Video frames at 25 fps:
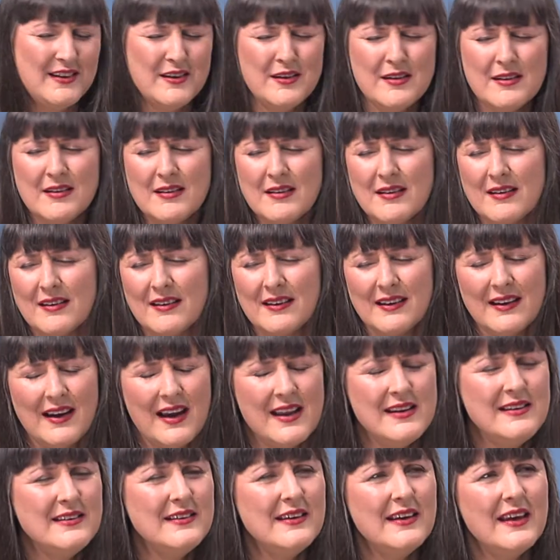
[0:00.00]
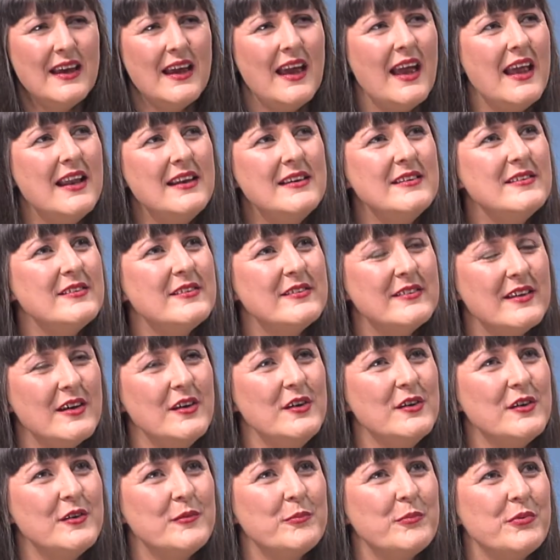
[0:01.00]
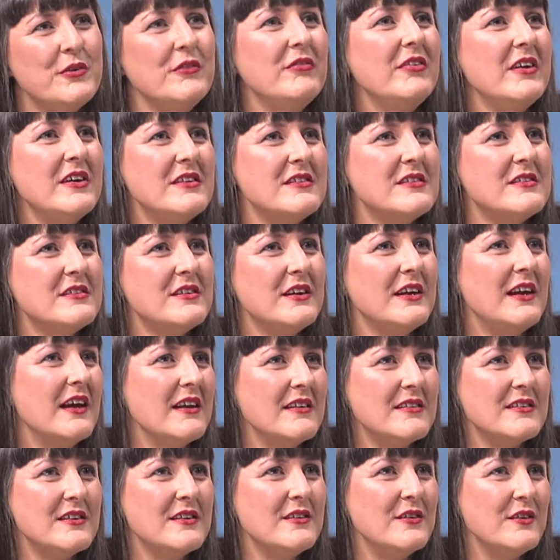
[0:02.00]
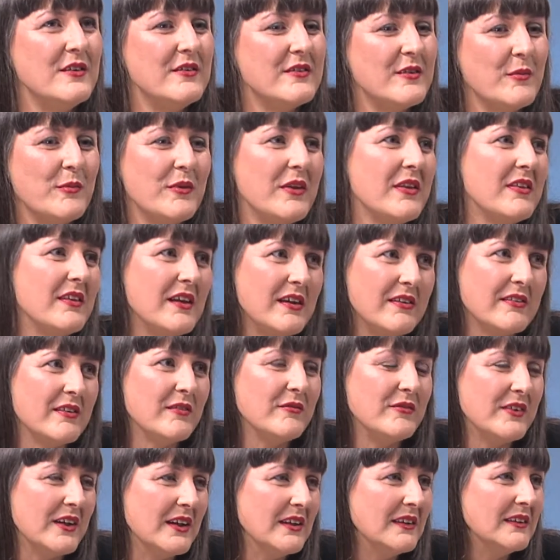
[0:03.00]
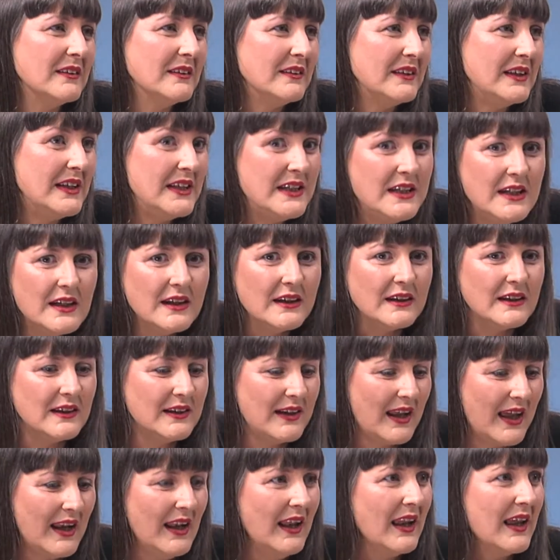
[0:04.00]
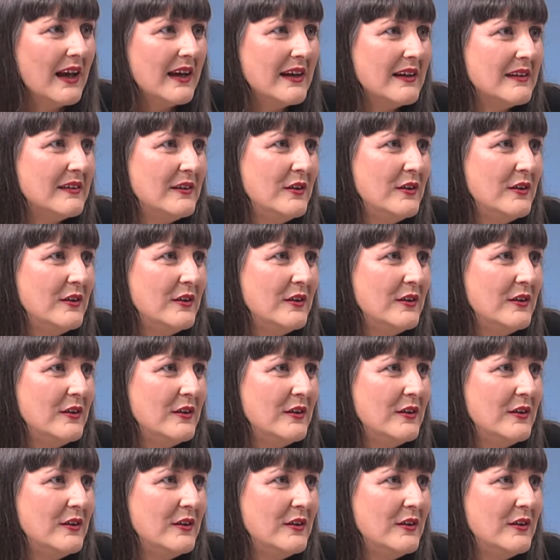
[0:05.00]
Oh, and so privileged to get to do some of the things I've done here in Adelaide.